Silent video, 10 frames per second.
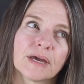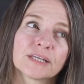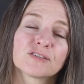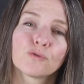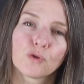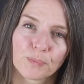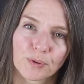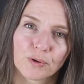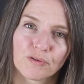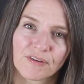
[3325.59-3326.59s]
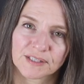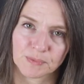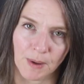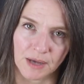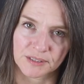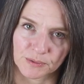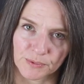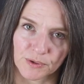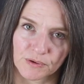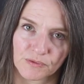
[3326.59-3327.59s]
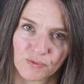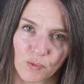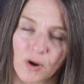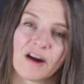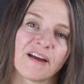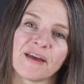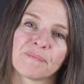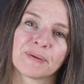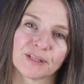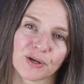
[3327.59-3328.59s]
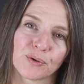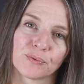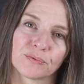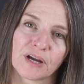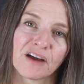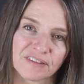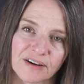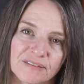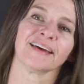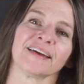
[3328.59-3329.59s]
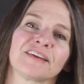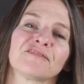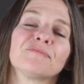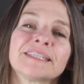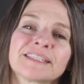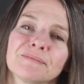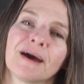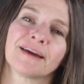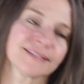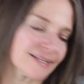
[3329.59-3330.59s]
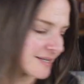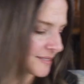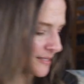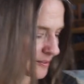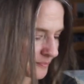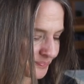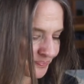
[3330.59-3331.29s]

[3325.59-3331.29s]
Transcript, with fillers: as foolproof as possible for a pillow cover? Give me some ideas.